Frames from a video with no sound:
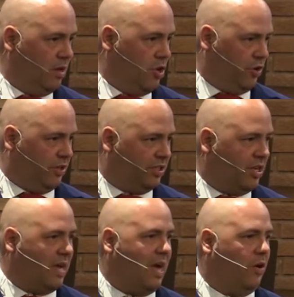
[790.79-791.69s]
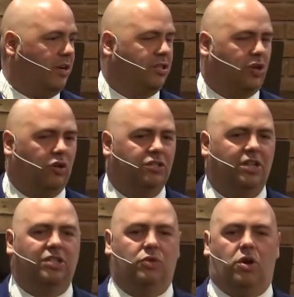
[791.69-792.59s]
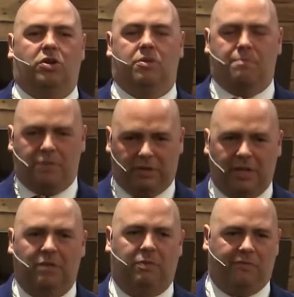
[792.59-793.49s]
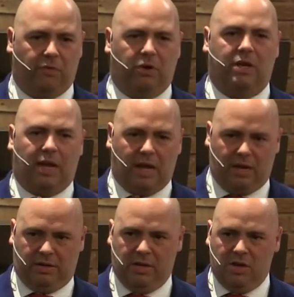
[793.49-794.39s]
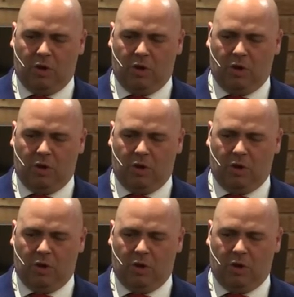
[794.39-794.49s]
You're going to see how it turns into a complaint before God.